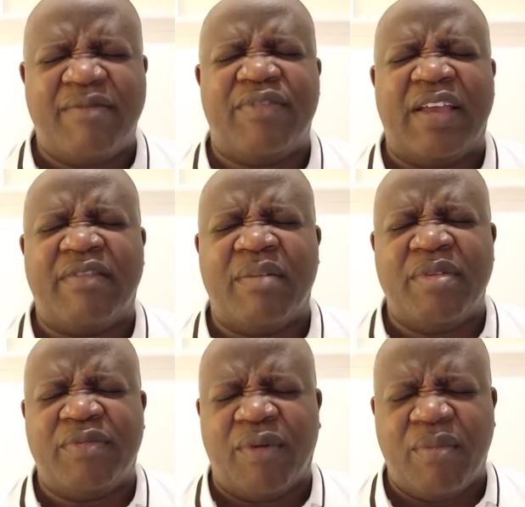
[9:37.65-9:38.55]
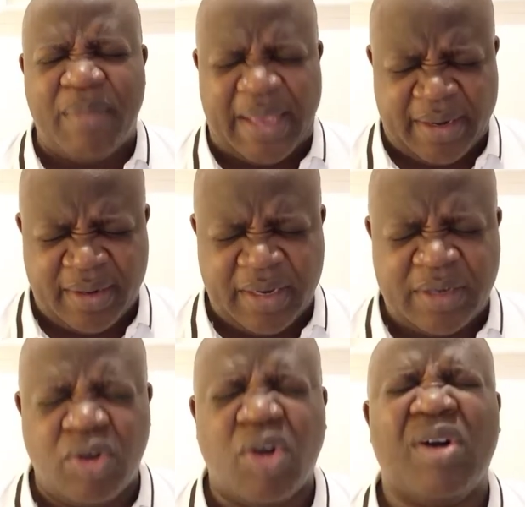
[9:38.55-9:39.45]
favor before men,
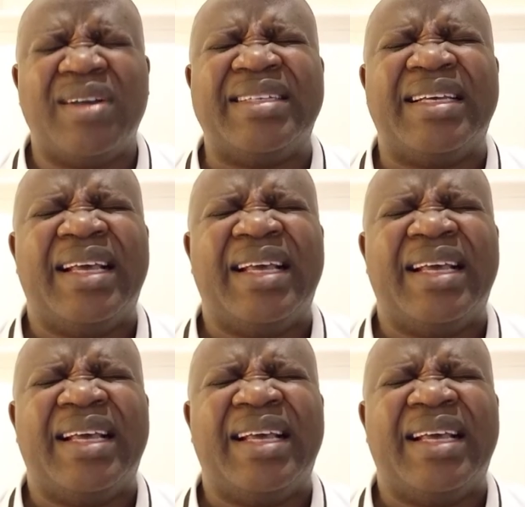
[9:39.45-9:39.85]
that God,